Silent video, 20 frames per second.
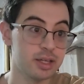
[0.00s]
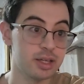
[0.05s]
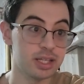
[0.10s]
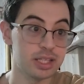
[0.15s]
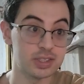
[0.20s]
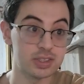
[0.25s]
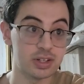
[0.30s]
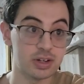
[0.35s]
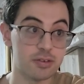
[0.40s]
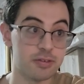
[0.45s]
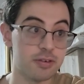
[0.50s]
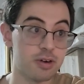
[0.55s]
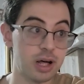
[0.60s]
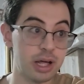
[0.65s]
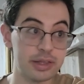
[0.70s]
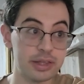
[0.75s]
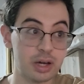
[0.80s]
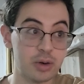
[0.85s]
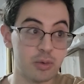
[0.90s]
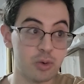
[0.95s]
It's going to fall
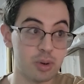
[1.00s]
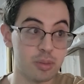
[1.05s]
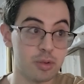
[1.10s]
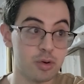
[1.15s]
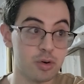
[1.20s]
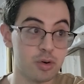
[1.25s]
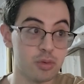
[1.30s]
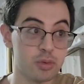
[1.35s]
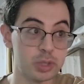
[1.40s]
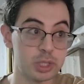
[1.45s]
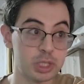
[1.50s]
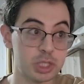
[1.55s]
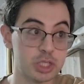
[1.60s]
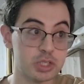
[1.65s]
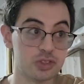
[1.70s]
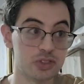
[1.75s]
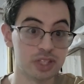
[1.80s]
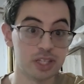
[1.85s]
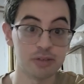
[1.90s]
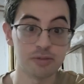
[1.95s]
out that wormhole, which
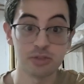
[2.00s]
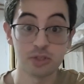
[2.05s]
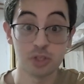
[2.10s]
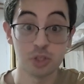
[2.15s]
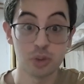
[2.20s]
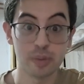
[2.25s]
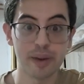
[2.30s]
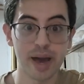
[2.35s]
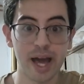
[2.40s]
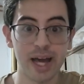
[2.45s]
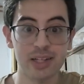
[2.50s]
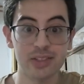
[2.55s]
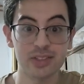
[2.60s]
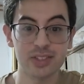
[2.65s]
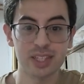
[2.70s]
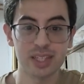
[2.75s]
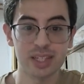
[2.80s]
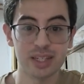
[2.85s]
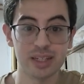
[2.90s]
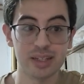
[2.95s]
just gives new
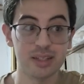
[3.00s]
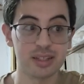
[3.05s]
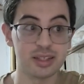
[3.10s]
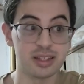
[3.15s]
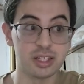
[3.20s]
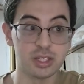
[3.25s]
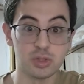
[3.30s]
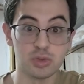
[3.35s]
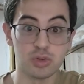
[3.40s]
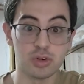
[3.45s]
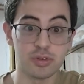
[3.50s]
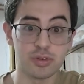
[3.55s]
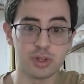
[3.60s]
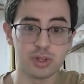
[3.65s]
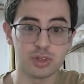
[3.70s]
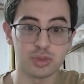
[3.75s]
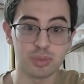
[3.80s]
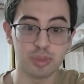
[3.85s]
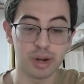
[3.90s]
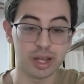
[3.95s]
mass in the
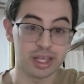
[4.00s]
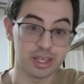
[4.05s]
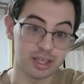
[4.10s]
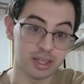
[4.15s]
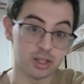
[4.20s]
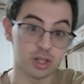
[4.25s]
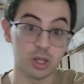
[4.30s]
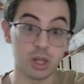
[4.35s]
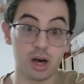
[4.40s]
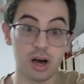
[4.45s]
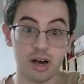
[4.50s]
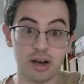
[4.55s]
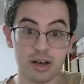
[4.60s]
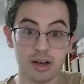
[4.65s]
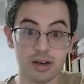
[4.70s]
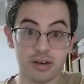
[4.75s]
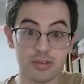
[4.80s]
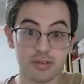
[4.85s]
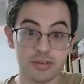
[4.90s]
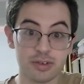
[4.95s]
universe, breaking the law
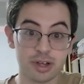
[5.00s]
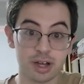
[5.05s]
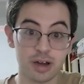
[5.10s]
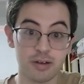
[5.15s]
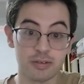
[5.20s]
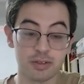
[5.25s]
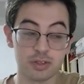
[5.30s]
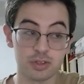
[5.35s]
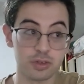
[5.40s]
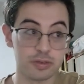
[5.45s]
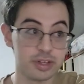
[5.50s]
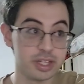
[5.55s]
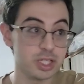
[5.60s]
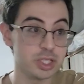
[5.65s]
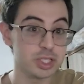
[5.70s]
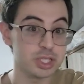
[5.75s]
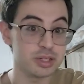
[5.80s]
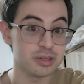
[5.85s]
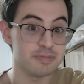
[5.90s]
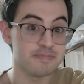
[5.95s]
of
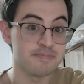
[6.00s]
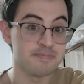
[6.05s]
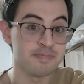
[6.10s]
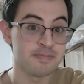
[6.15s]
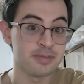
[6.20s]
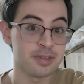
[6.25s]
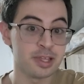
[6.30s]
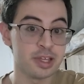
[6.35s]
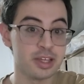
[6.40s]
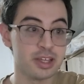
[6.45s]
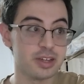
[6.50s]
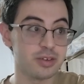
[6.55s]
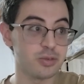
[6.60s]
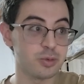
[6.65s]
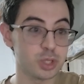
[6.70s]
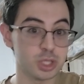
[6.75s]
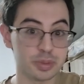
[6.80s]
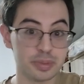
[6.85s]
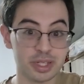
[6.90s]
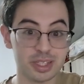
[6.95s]
conservation,
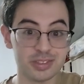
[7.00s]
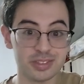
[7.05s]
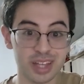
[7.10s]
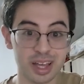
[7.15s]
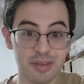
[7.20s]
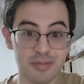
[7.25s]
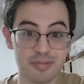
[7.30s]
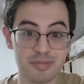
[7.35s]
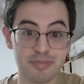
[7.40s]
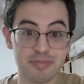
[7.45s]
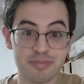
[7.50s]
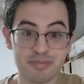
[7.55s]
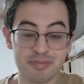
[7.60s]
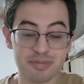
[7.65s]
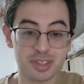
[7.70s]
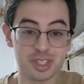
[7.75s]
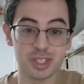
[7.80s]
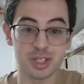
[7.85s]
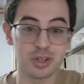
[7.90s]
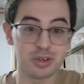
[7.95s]
which means that,
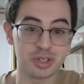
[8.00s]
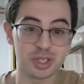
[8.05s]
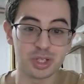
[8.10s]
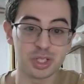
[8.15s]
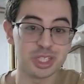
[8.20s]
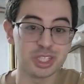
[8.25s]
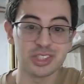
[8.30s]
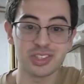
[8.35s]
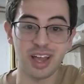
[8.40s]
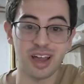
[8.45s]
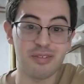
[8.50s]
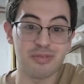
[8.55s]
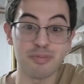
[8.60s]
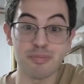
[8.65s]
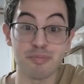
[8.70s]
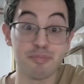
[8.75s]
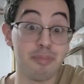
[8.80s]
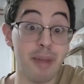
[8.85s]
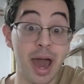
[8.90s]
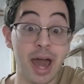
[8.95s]
you can just have
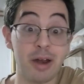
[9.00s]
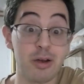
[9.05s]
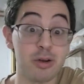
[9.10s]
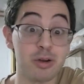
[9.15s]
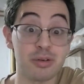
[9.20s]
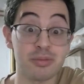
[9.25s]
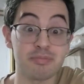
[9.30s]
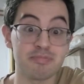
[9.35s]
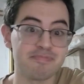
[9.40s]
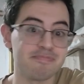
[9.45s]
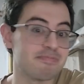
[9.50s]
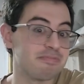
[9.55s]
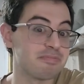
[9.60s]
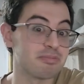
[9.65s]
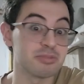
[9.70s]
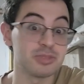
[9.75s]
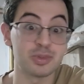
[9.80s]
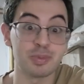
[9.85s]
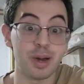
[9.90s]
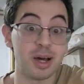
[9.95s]
matter
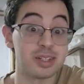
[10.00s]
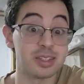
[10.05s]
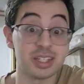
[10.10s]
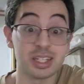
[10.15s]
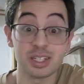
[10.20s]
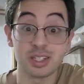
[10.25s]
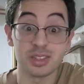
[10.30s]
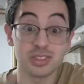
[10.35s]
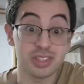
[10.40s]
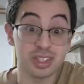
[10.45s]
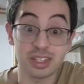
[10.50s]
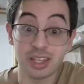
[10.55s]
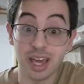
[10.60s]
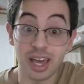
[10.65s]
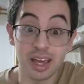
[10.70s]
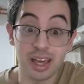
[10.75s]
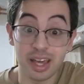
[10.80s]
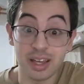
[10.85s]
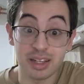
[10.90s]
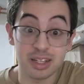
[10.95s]
spontaneously
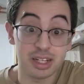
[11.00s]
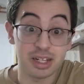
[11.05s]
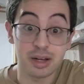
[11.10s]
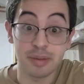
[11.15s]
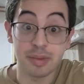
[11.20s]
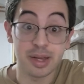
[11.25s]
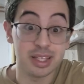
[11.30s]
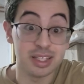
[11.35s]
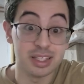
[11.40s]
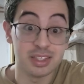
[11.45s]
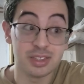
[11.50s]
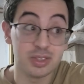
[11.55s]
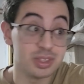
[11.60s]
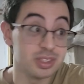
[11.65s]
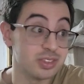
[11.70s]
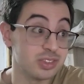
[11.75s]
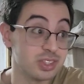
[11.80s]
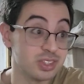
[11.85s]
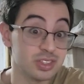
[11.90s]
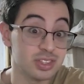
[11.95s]
come into
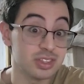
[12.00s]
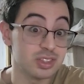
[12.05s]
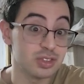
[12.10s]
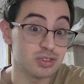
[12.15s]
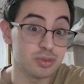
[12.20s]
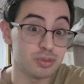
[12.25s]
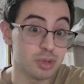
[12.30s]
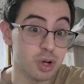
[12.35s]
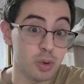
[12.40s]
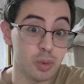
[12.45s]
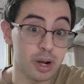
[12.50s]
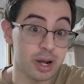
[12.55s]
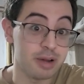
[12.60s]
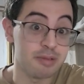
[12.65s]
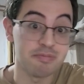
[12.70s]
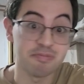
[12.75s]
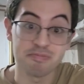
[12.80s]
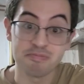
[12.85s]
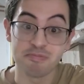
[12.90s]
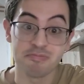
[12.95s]
existence from
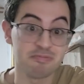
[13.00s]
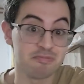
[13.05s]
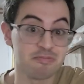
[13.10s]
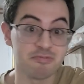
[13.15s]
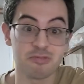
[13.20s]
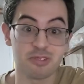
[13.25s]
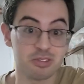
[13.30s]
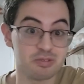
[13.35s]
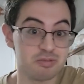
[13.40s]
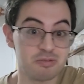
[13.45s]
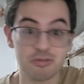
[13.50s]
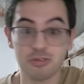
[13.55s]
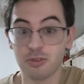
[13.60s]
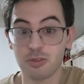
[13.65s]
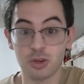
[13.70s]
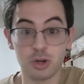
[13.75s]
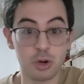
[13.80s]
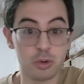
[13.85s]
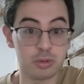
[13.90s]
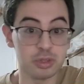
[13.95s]
nowhere
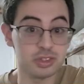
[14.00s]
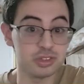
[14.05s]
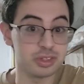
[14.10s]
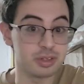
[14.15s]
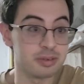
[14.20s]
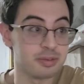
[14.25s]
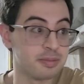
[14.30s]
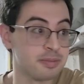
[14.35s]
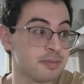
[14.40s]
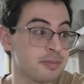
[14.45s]
for no reason.